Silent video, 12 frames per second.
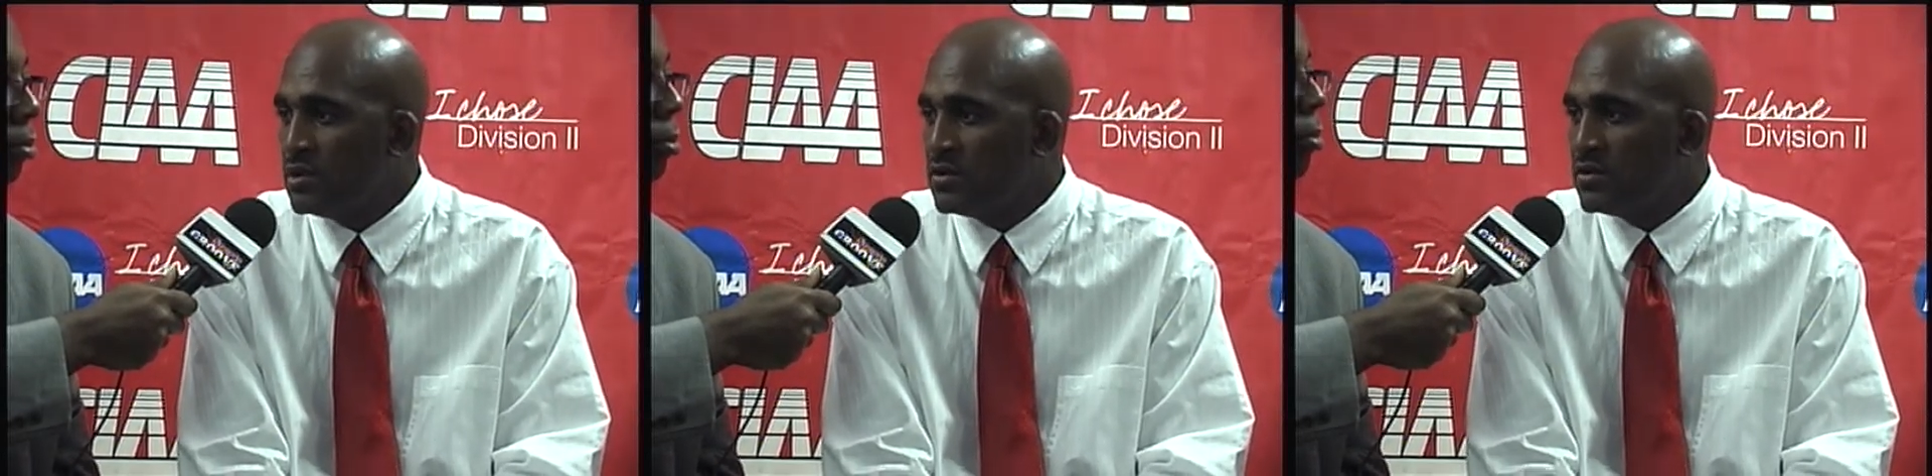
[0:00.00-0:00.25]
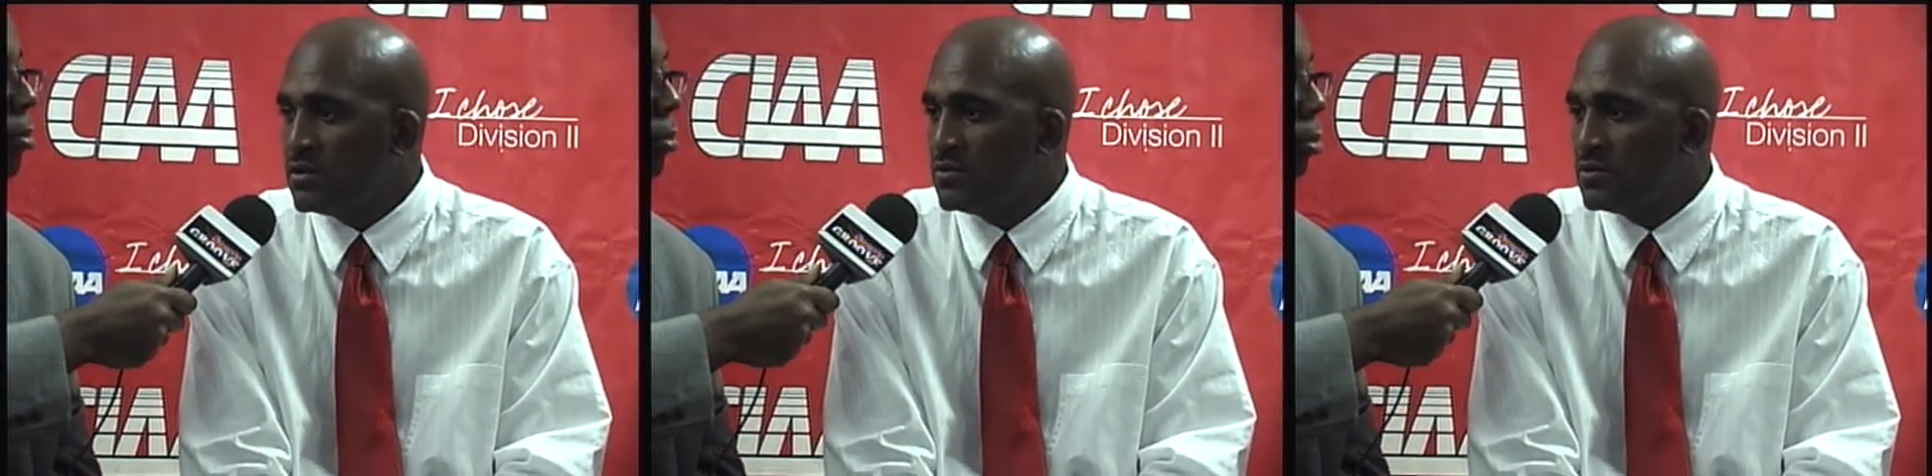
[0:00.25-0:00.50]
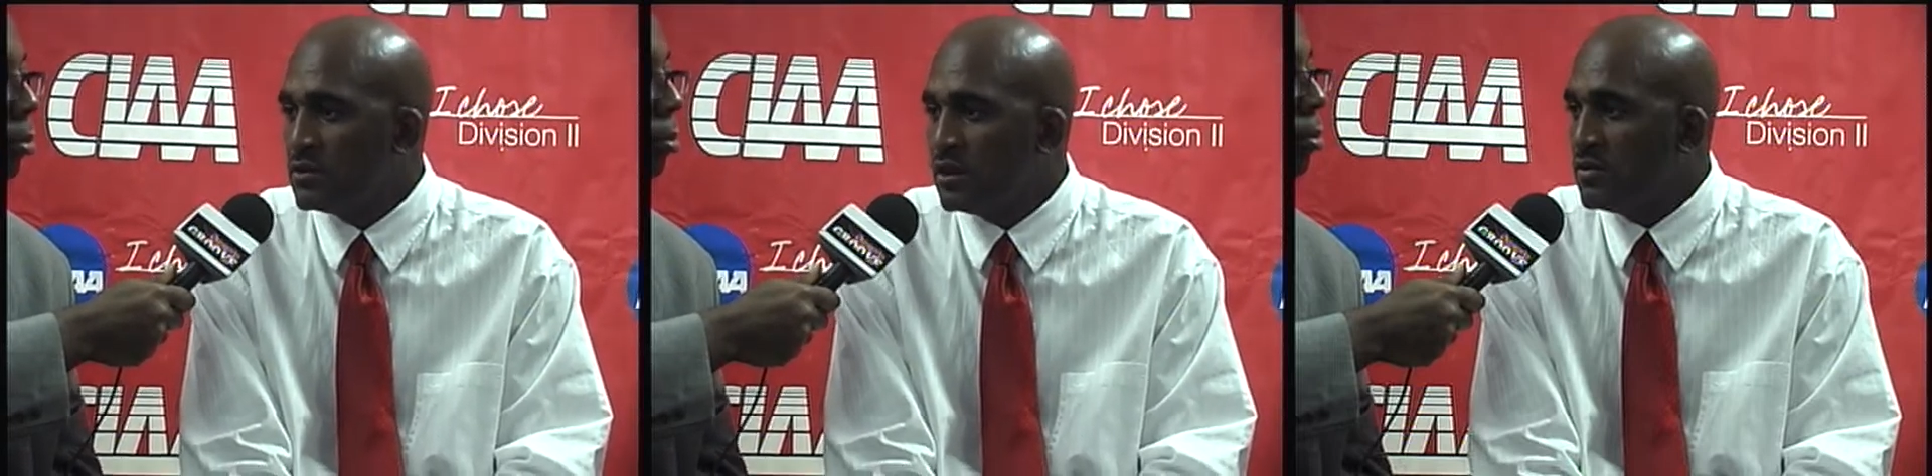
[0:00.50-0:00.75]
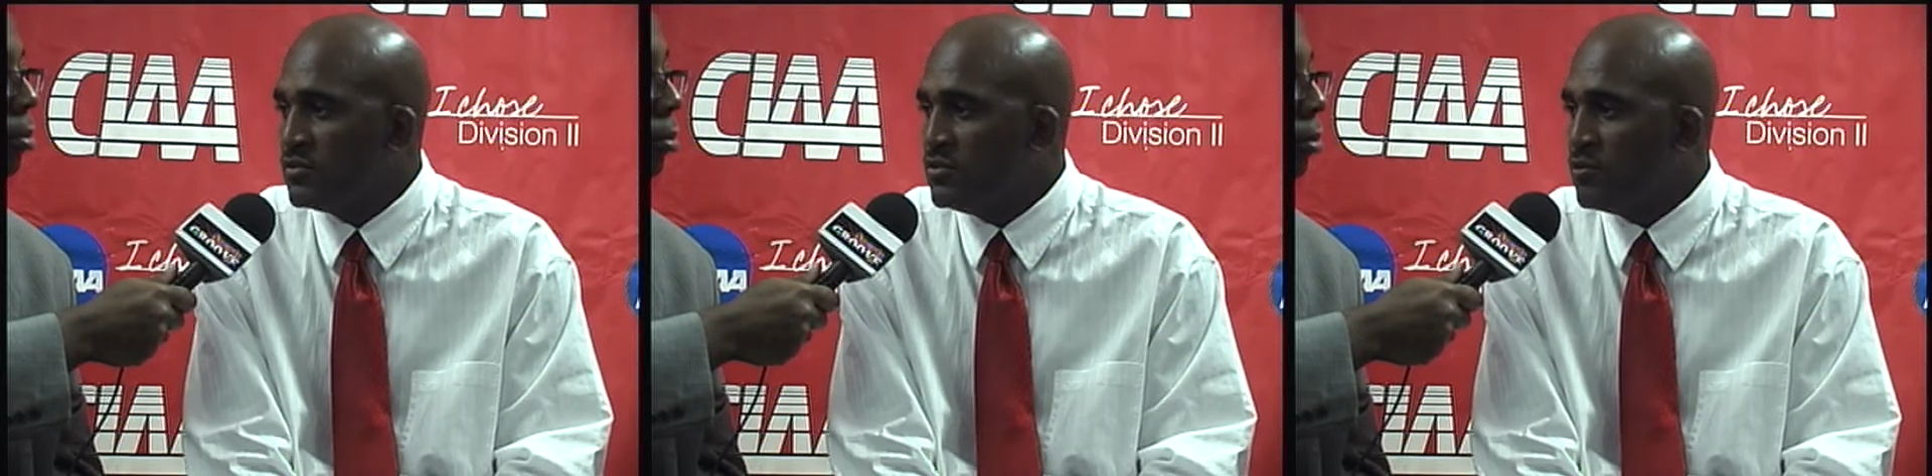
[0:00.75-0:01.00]
So the
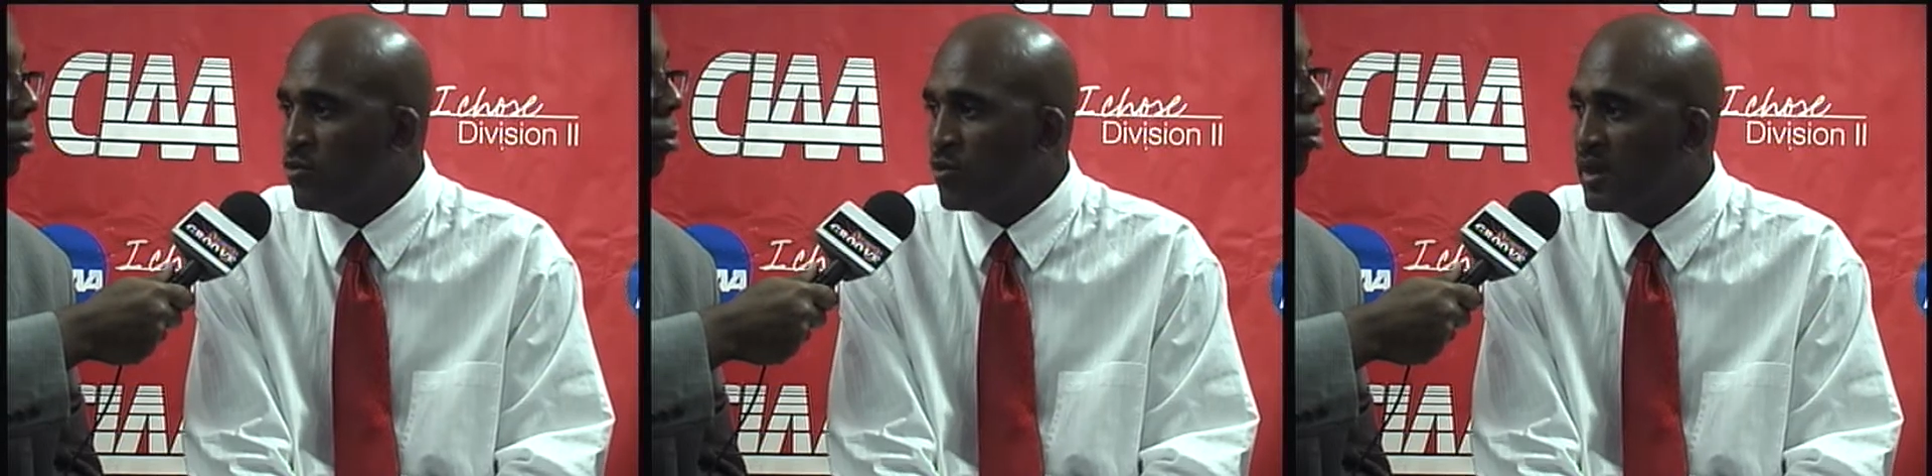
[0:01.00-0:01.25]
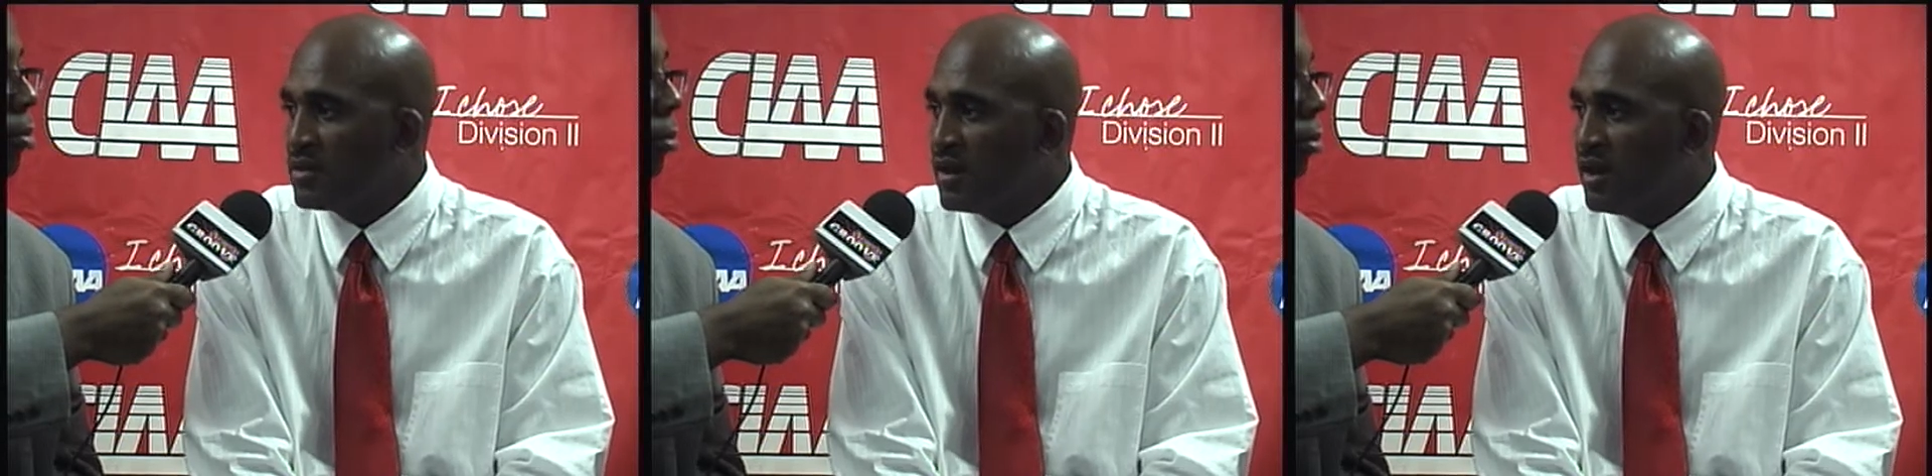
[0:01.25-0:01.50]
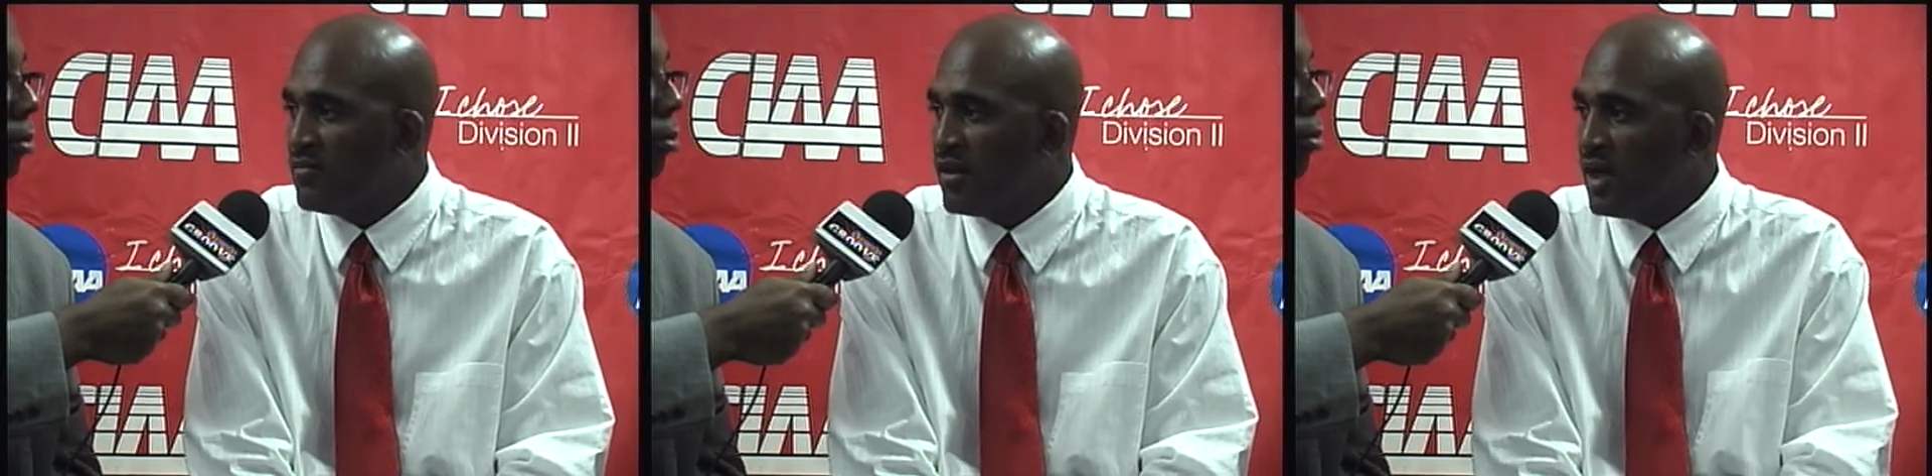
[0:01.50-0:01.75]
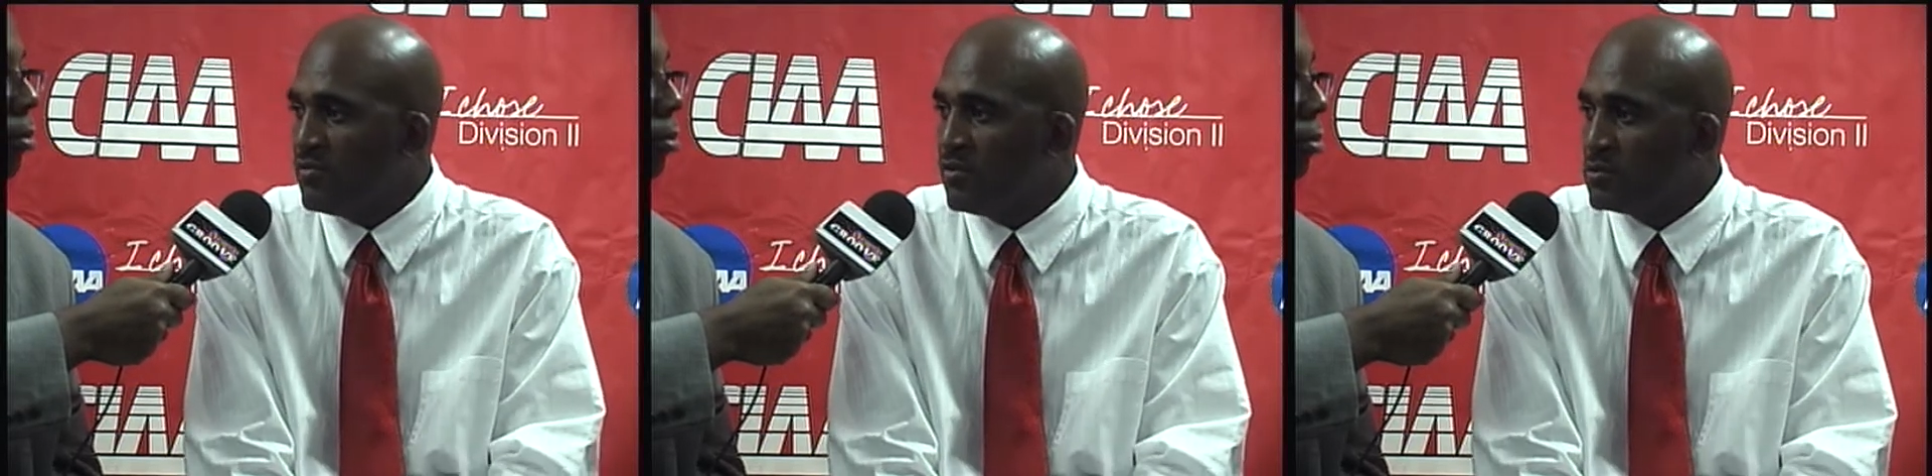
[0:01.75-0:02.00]
other two quarterbacks got
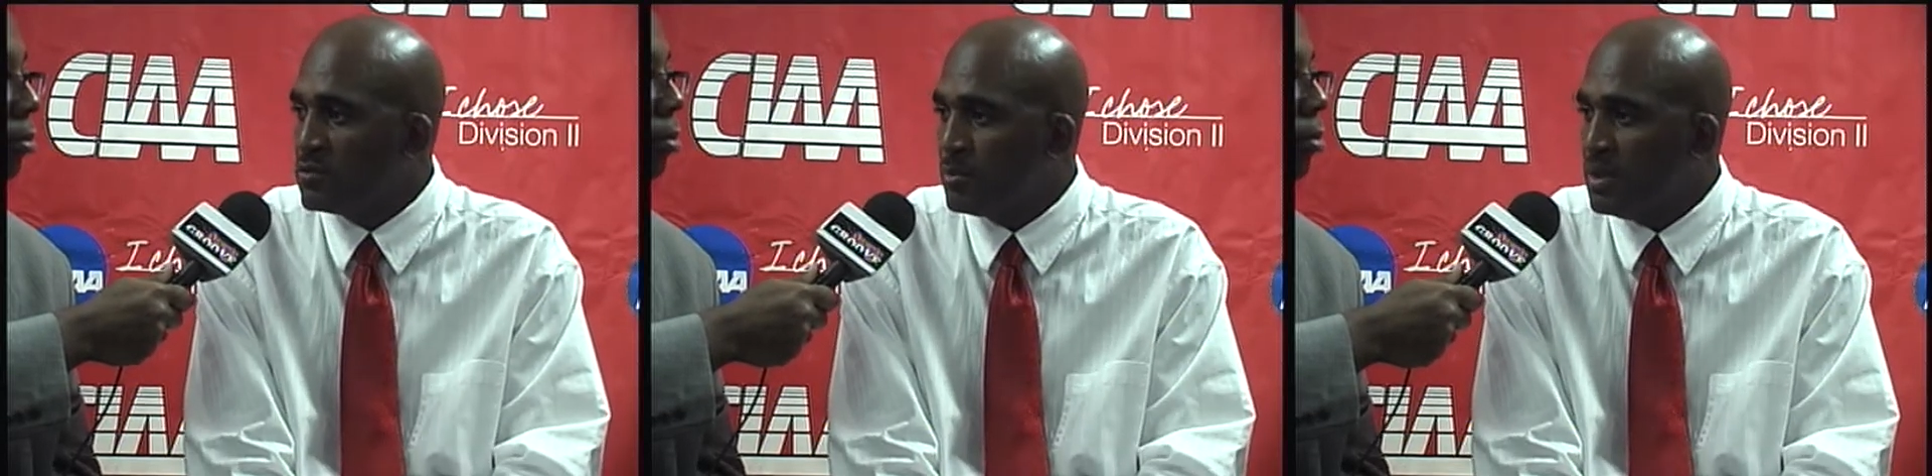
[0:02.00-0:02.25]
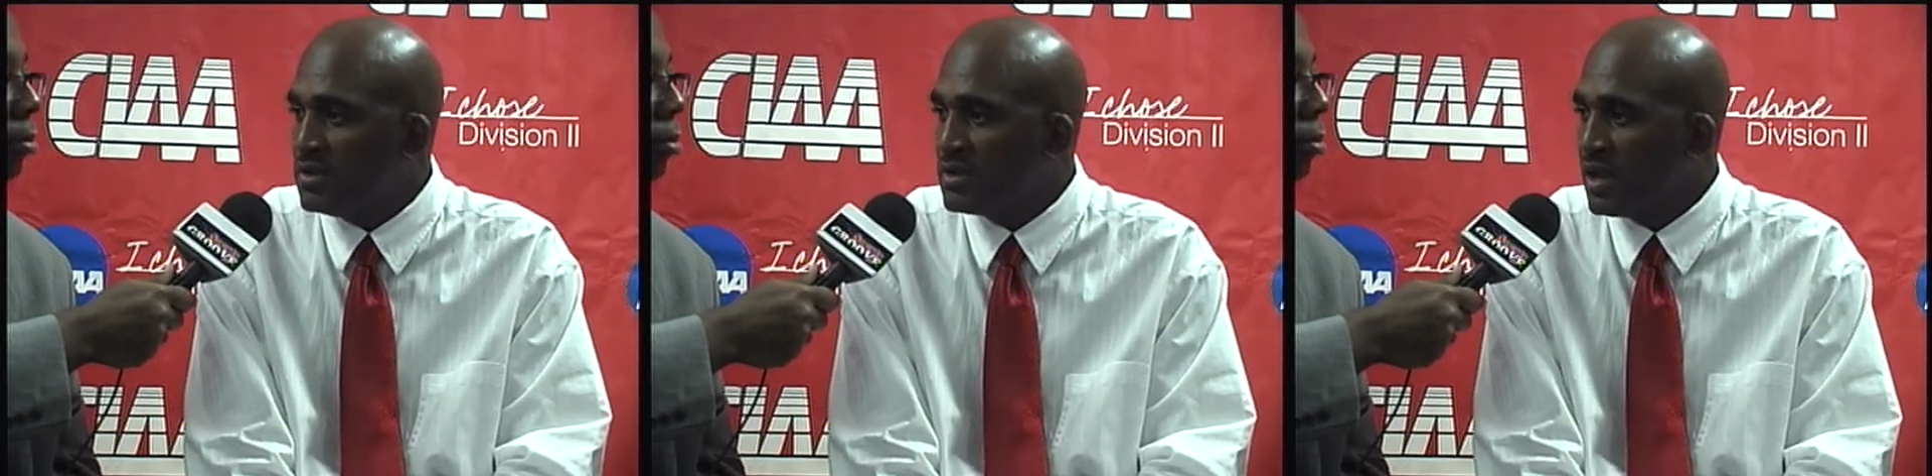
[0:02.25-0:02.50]
five votes apiece,